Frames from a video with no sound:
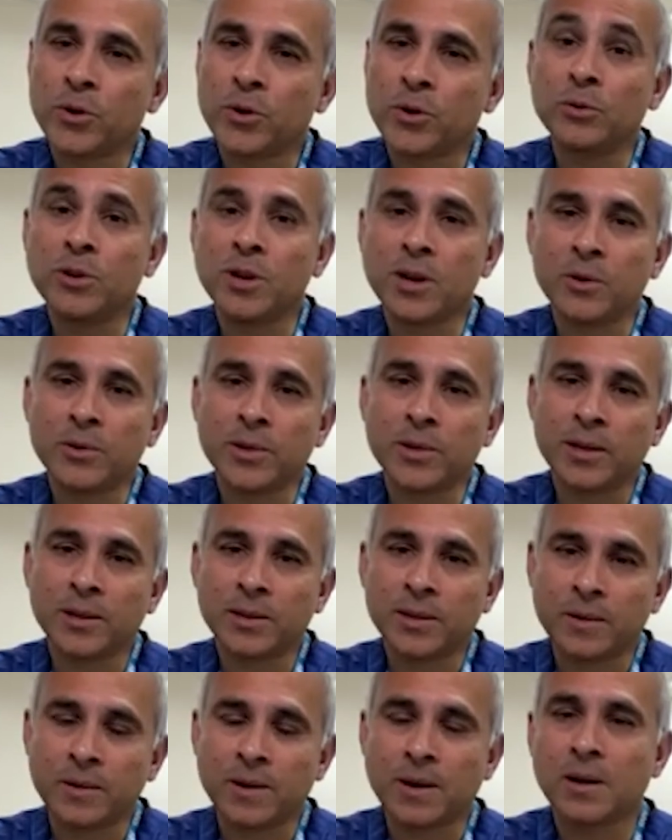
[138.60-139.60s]
we do know that
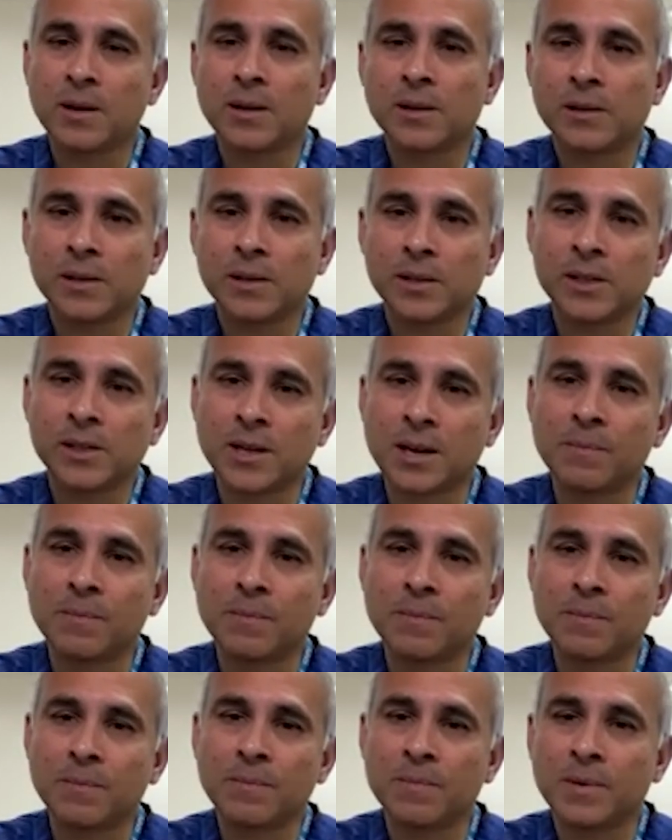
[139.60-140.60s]
there are
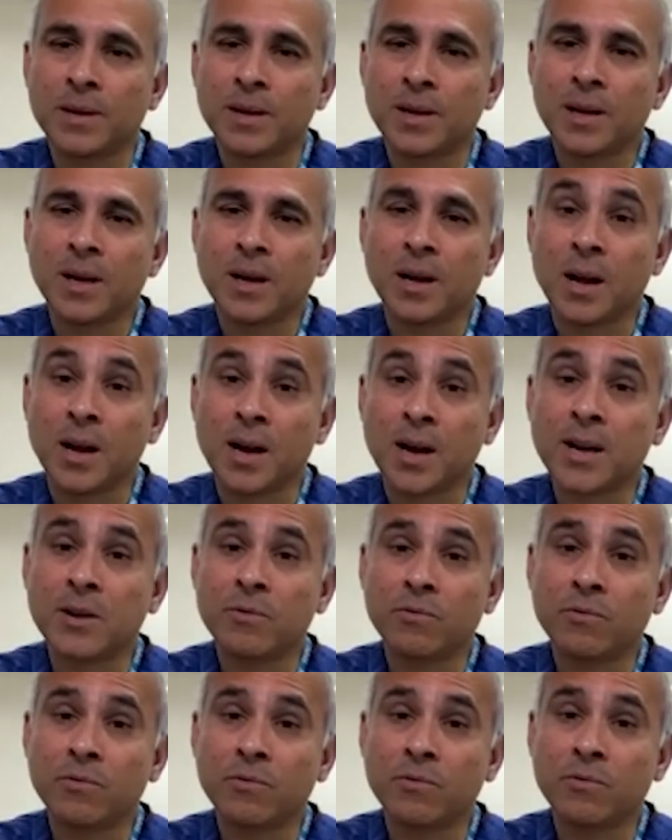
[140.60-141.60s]
some
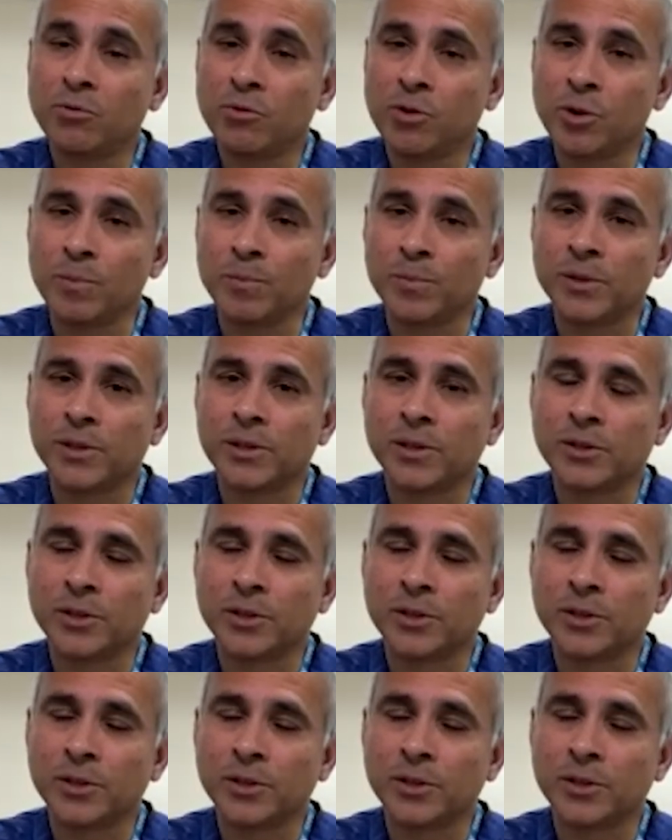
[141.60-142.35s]
high-risk groups.